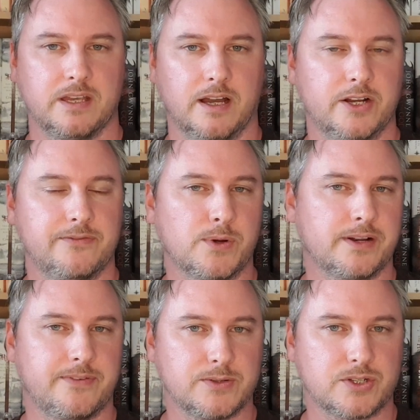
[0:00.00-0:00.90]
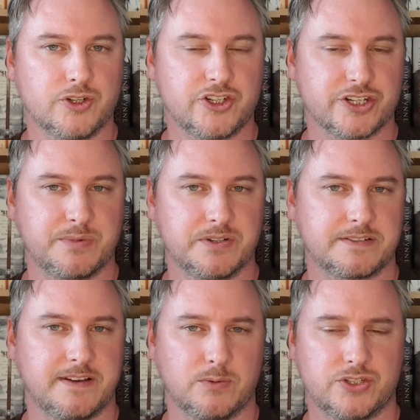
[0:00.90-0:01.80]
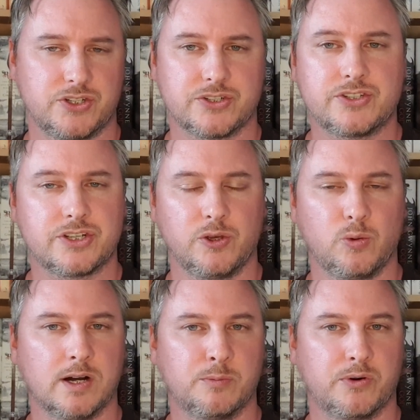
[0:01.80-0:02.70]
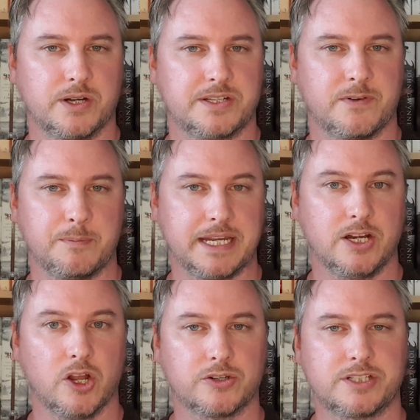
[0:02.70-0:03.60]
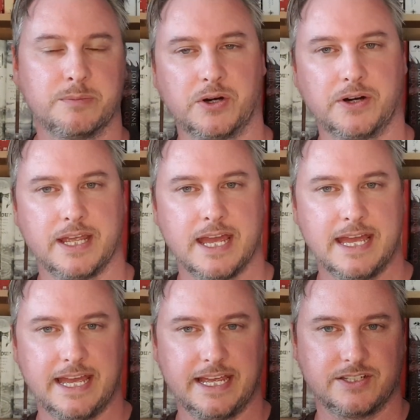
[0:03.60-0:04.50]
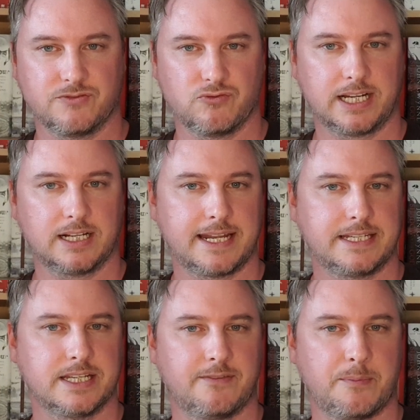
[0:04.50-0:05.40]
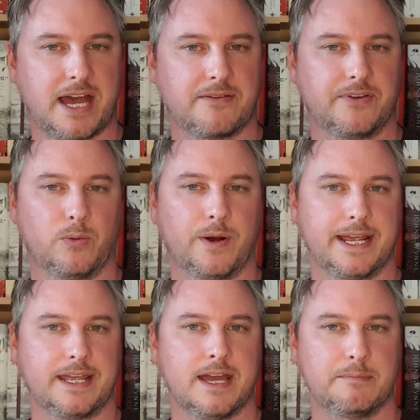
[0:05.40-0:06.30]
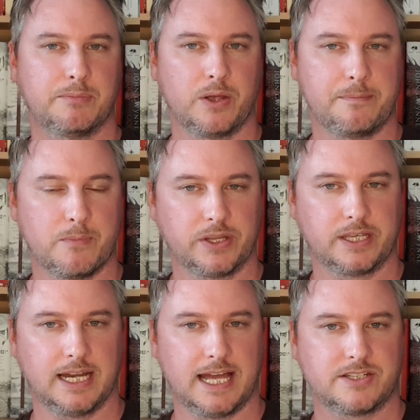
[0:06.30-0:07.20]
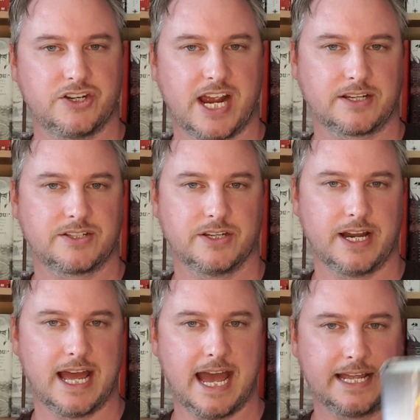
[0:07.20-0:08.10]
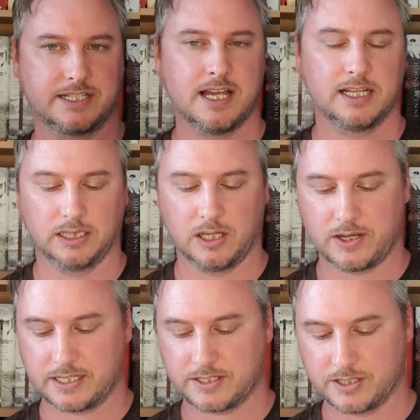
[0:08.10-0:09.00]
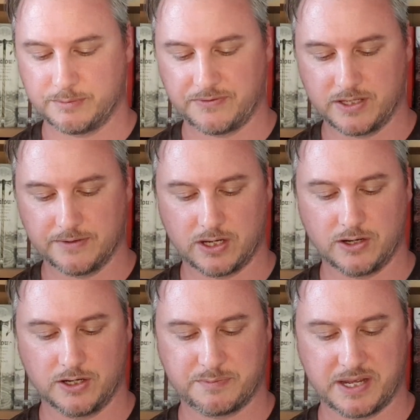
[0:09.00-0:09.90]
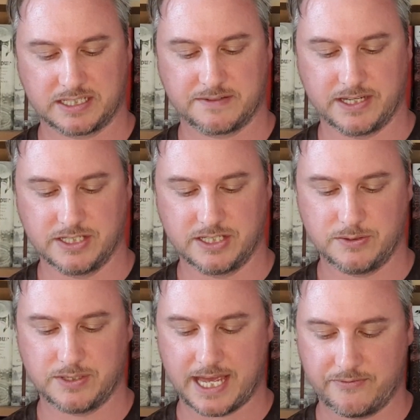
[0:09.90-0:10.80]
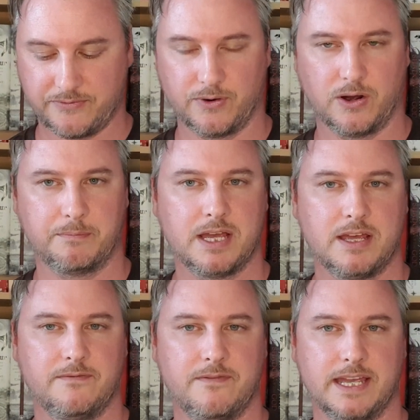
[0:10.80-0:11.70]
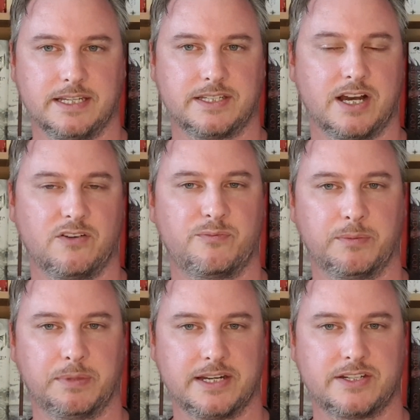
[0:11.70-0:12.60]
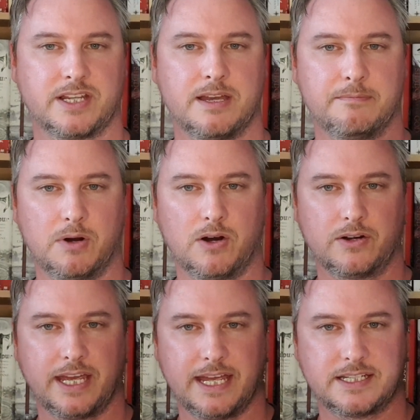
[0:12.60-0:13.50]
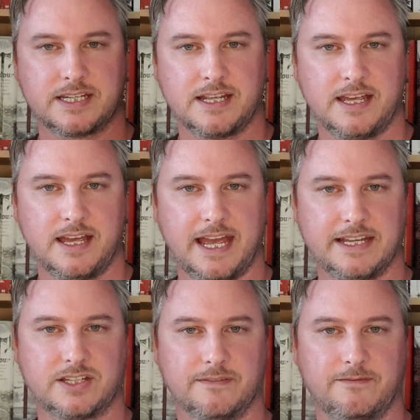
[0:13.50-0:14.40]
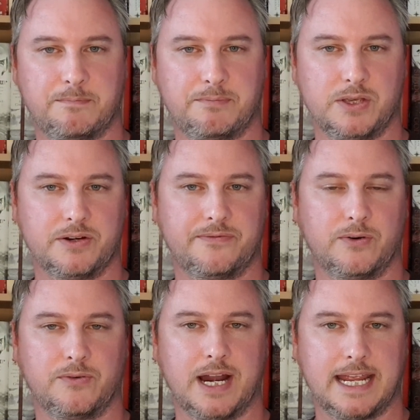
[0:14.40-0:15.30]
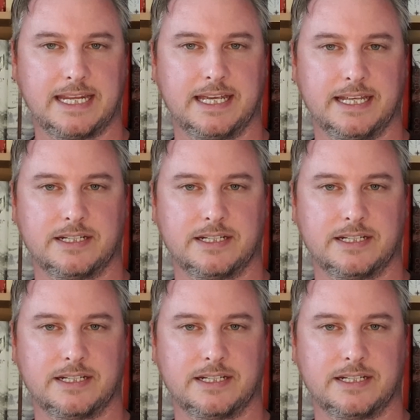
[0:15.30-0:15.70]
Another one of those gorgeous books that was just too well priced for me not to buy is Ringlander, The Path and the Way by Michael S. Jackson, and like some of the other hardbacks that you do get from the self-published market, it's got the beautiful naked